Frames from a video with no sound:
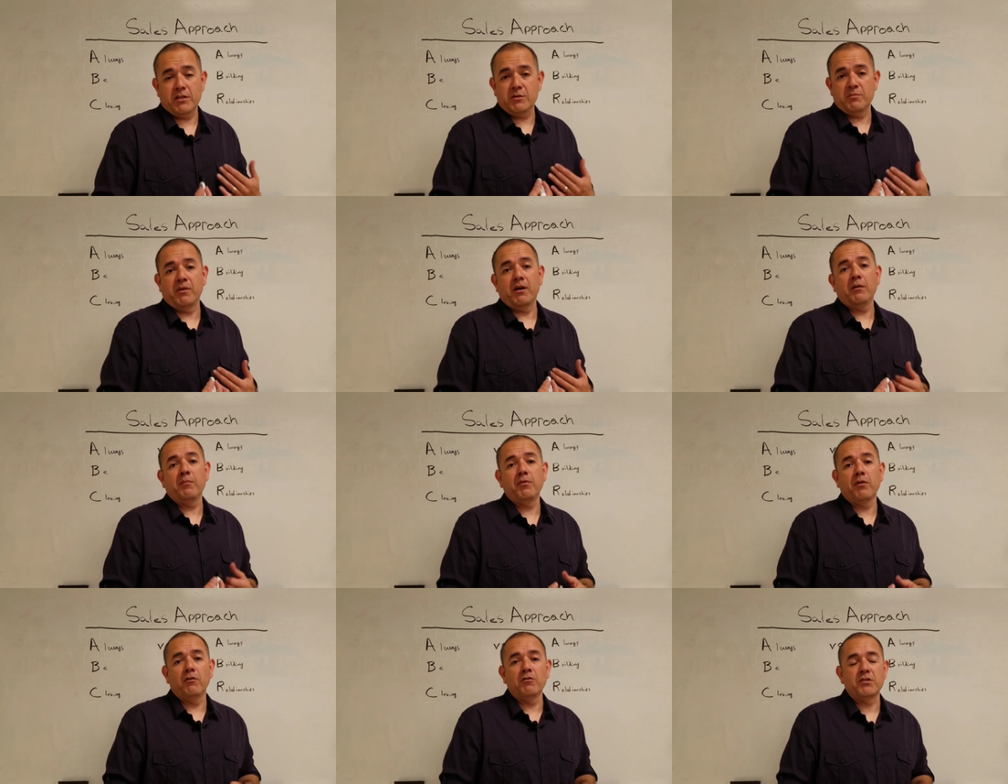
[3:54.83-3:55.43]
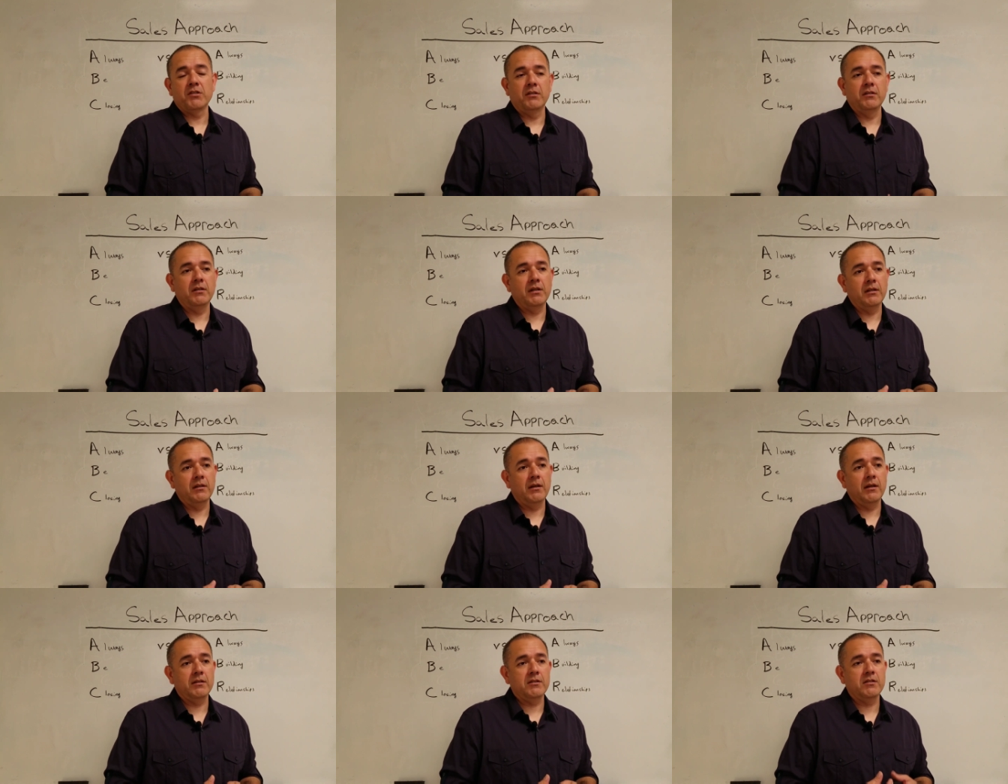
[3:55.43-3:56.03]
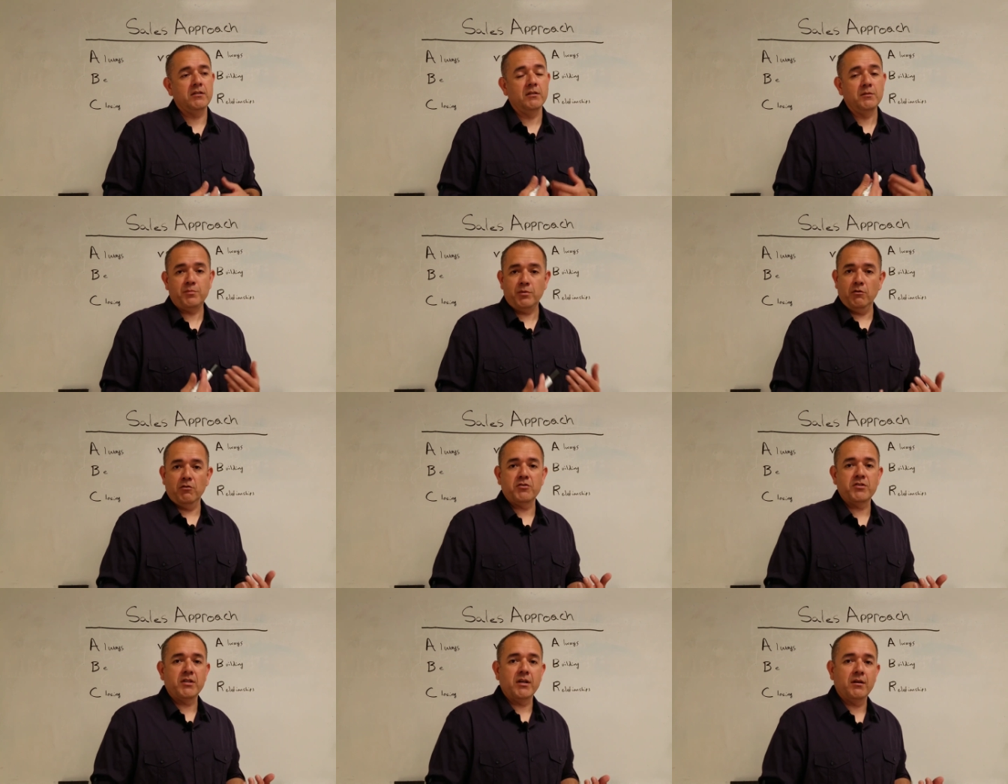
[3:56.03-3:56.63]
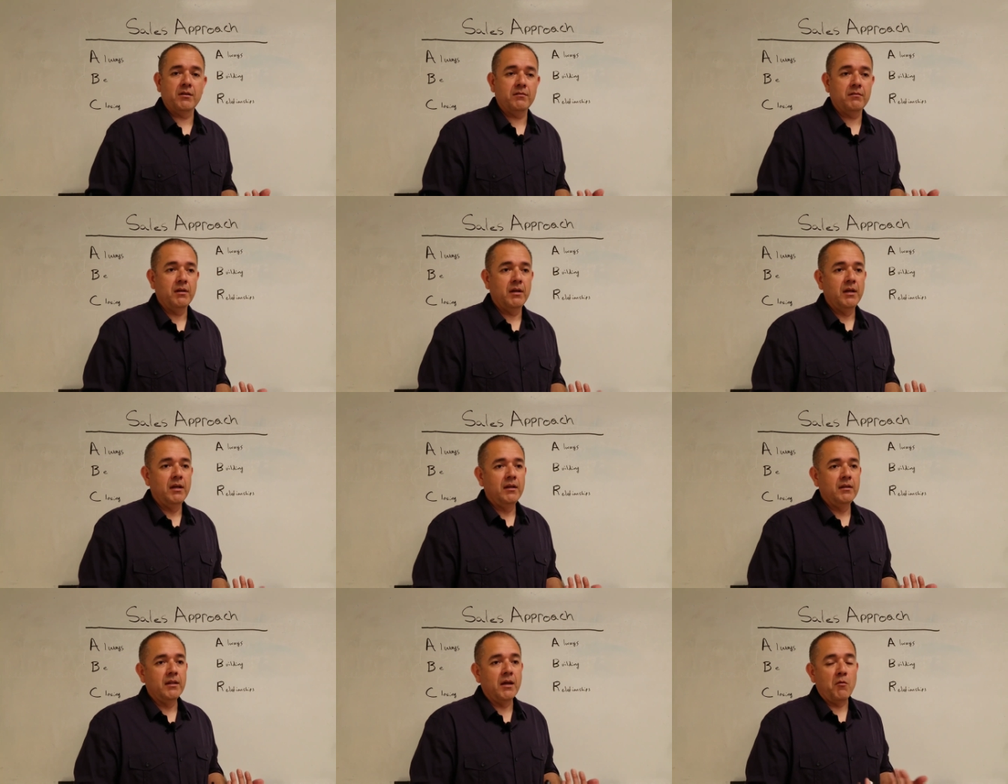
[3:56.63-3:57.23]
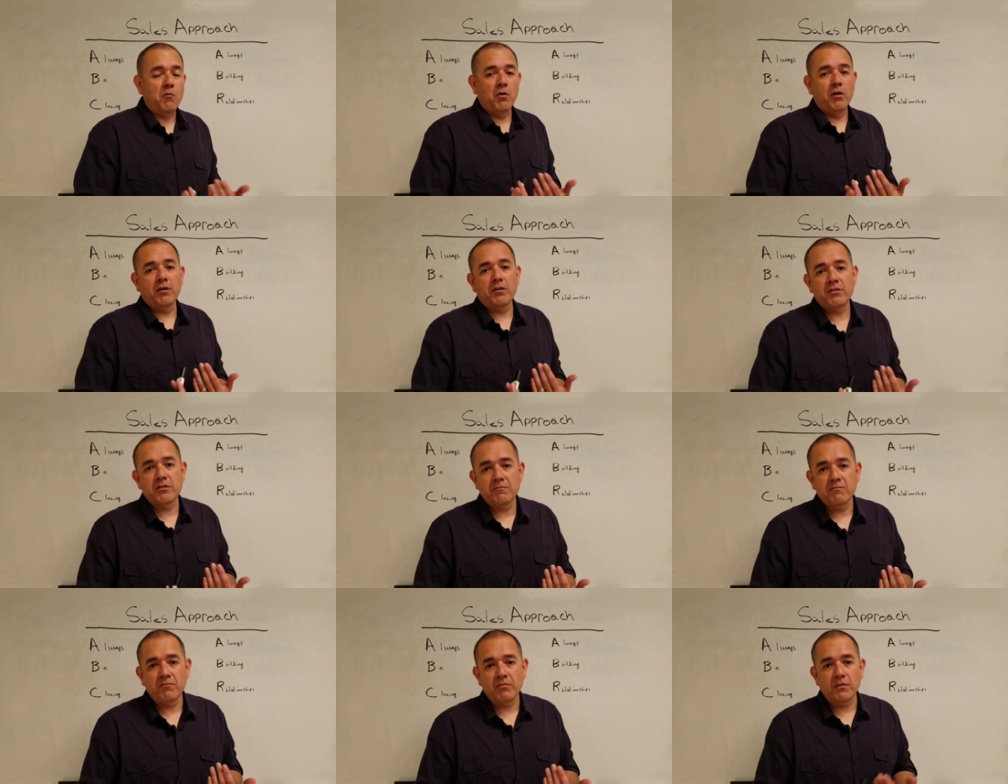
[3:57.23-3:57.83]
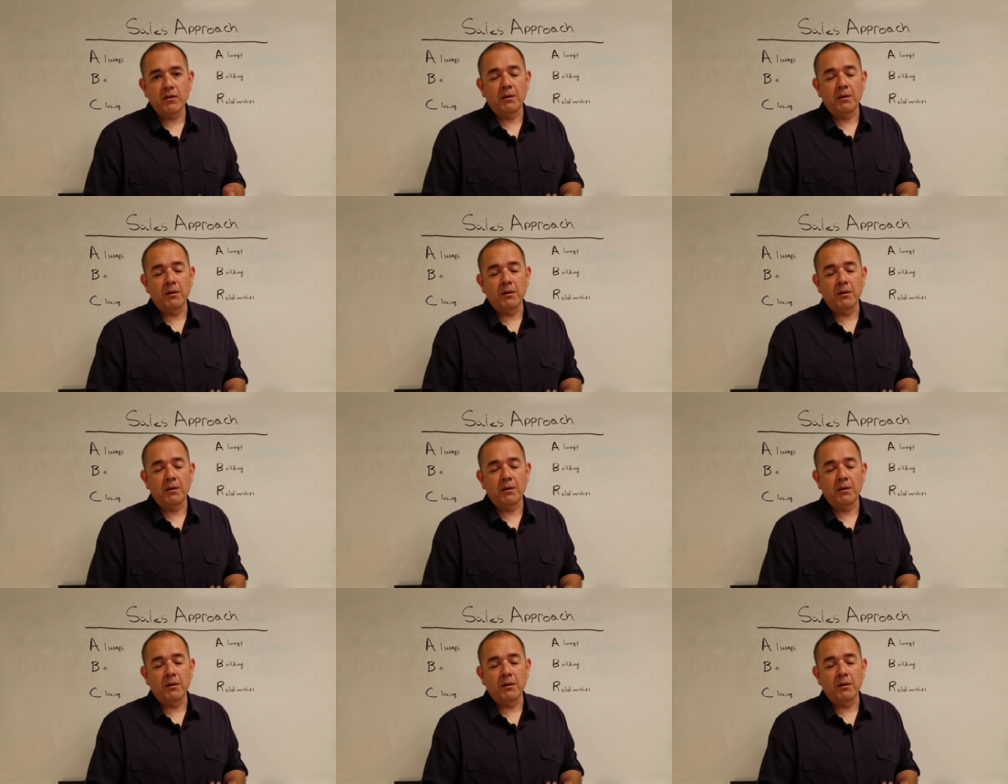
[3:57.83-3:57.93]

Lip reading: That's my approach. And that's an approach that works.